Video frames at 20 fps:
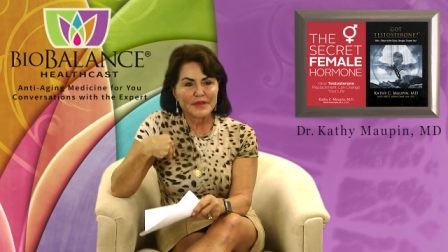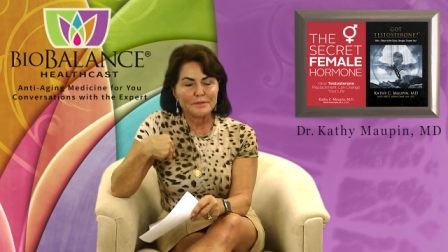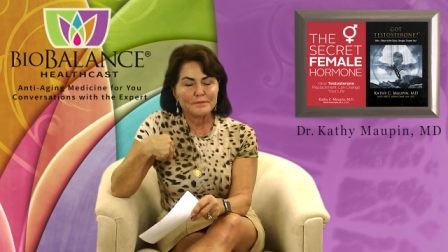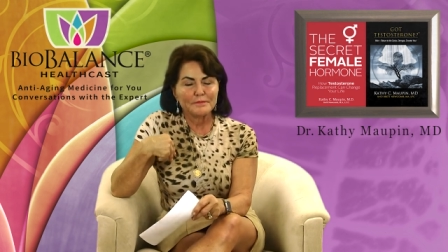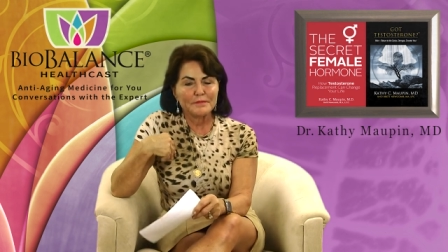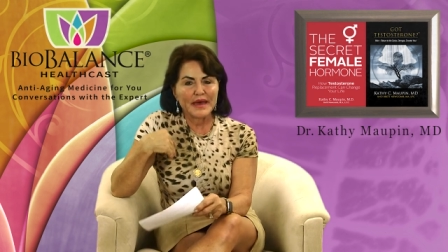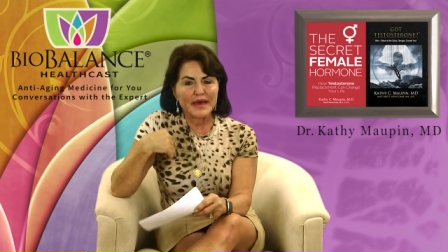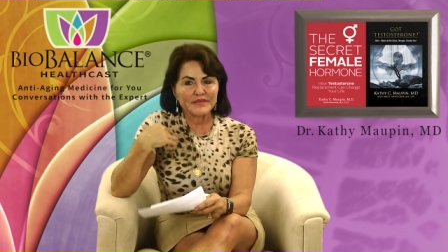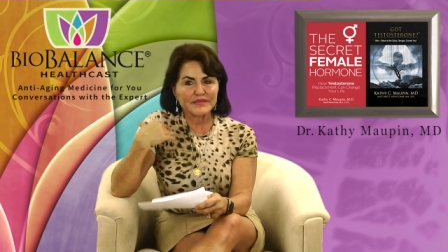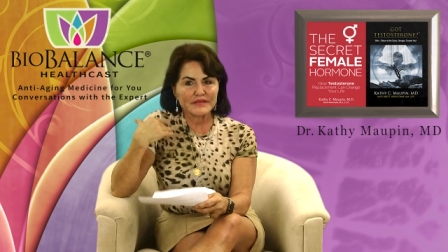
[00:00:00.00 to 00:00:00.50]

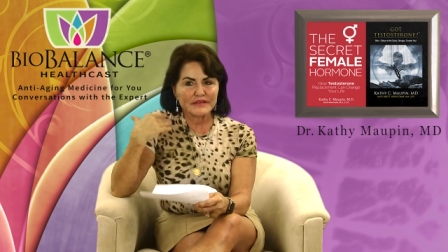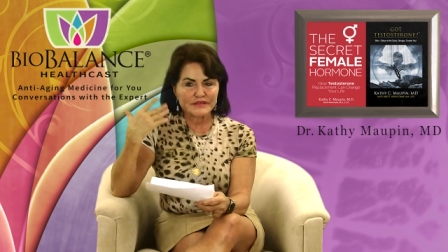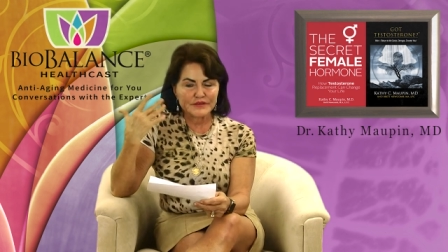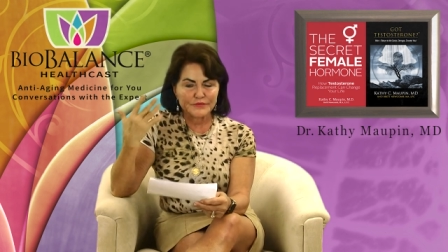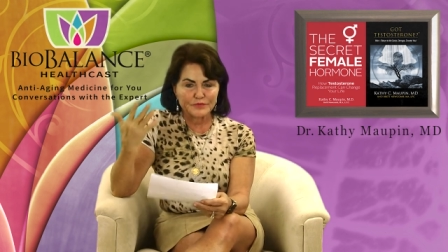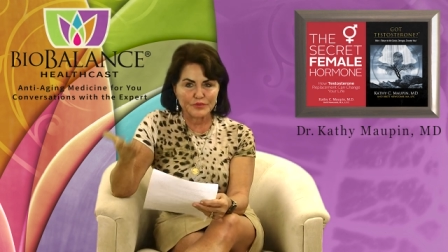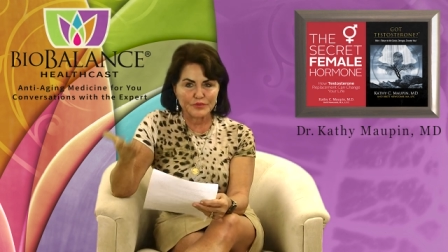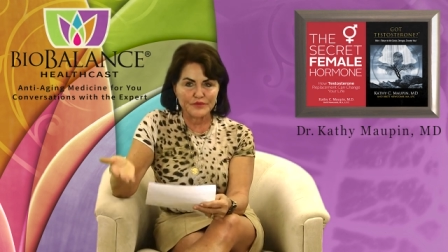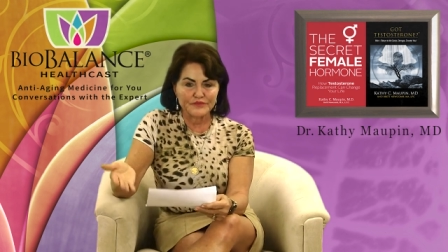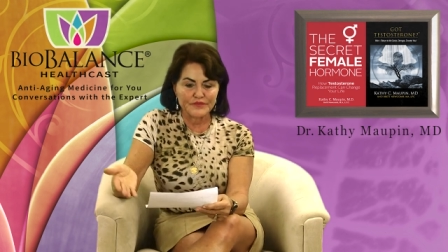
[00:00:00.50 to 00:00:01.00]
methods
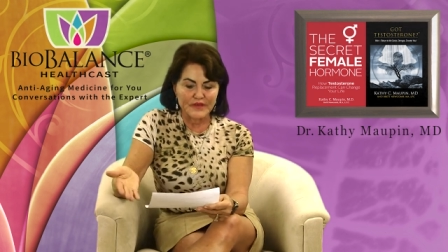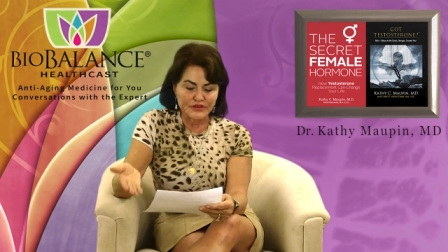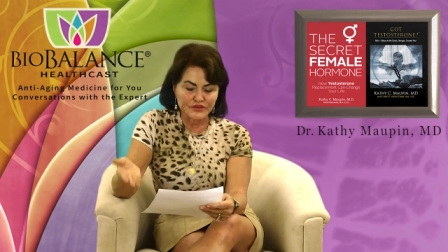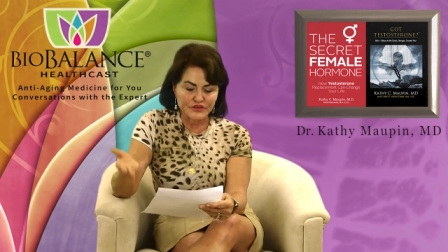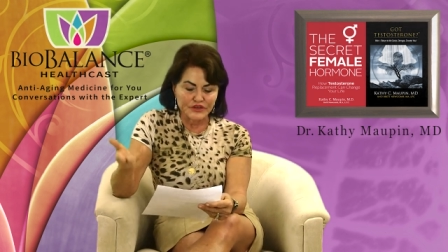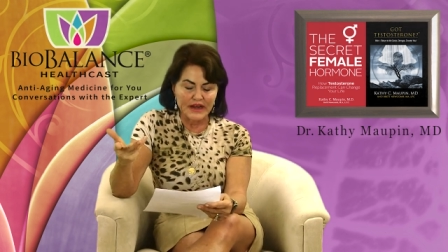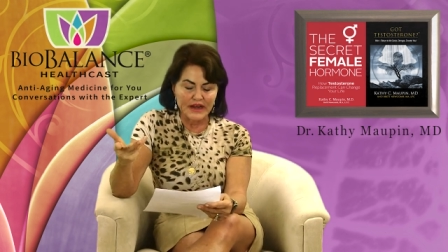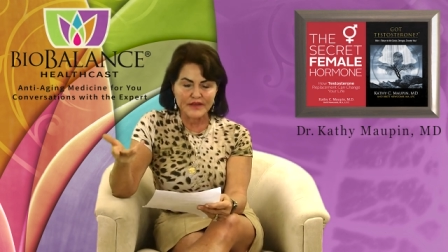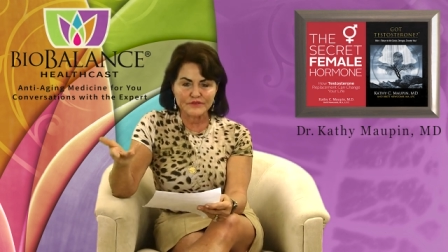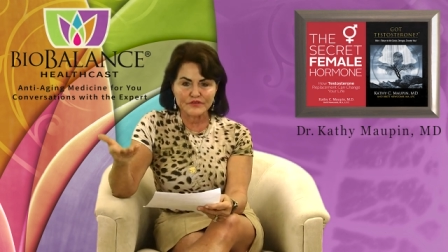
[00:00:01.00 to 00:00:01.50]
of
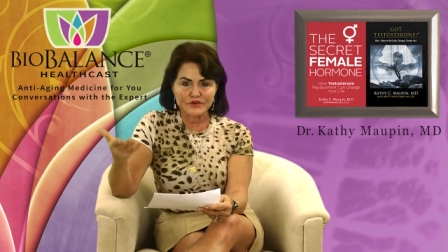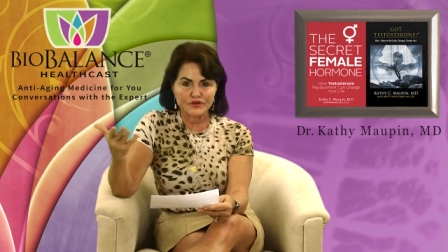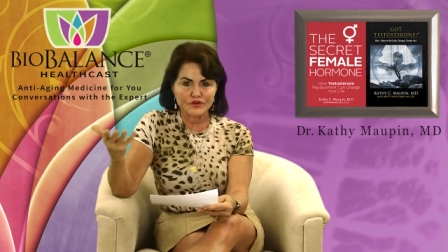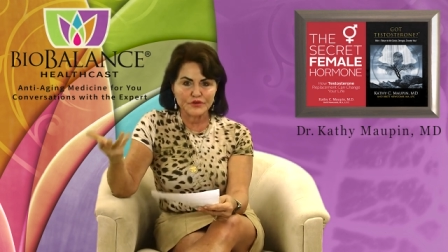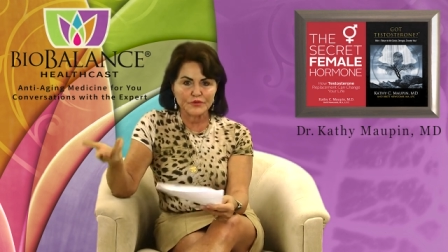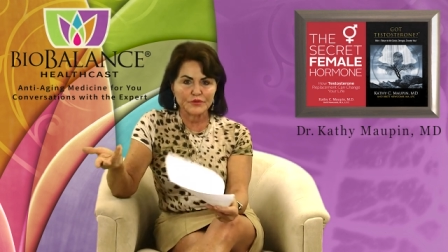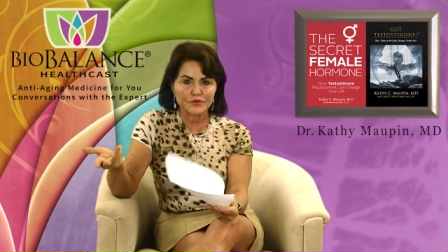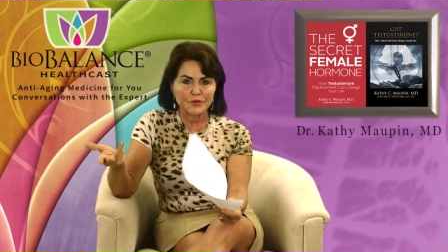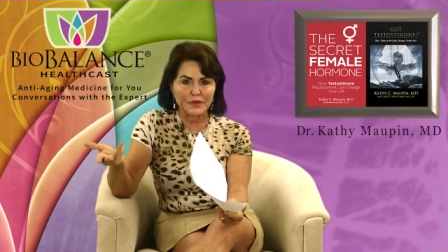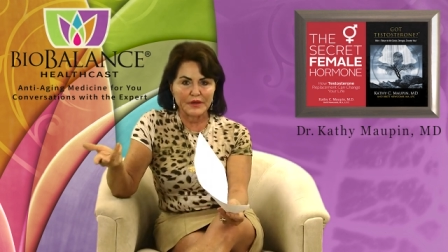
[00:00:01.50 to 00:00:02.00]
prevention have to
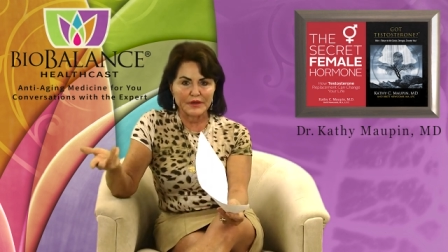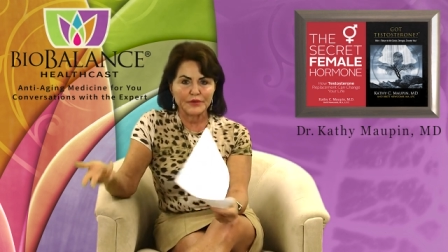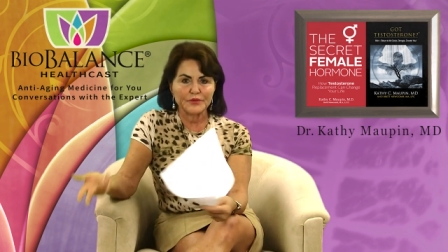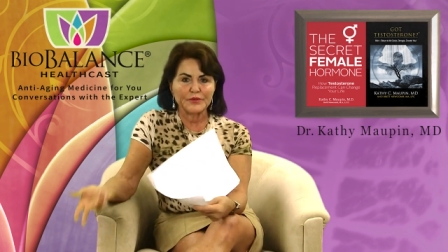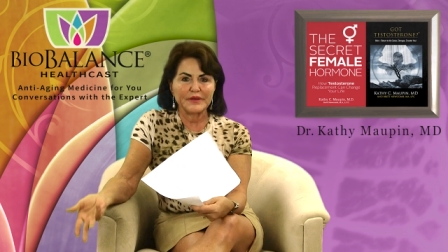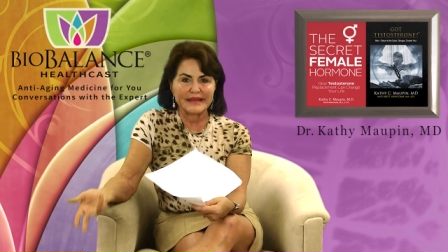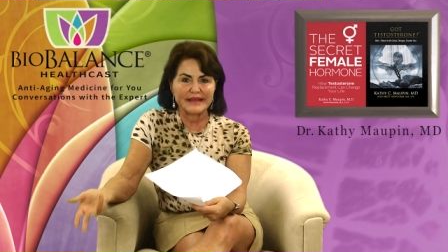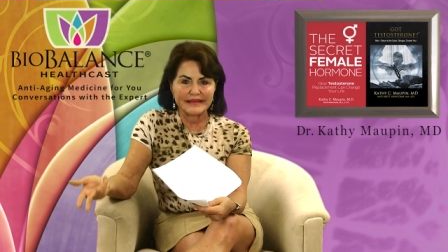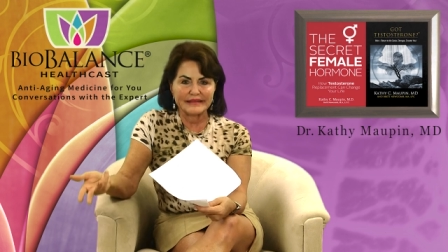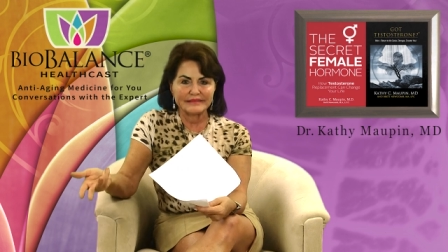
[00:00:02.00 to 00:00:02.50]
do with what you
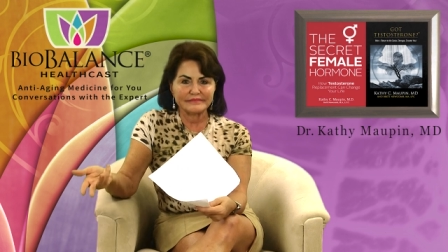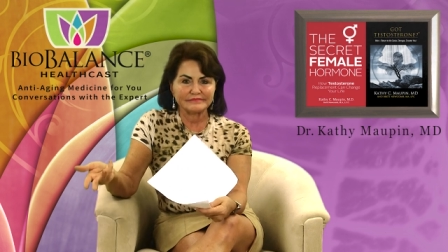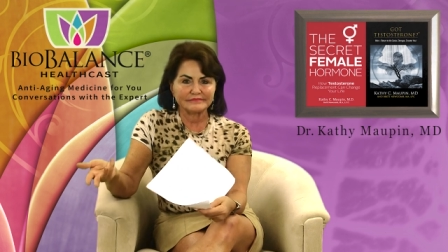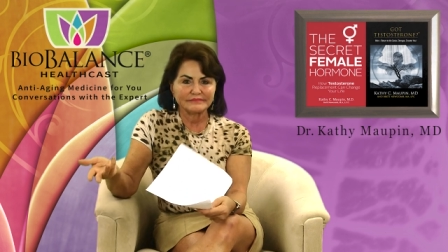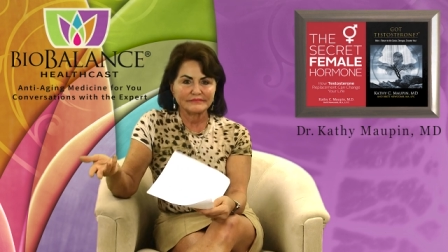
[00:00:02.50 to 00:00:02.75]
eat.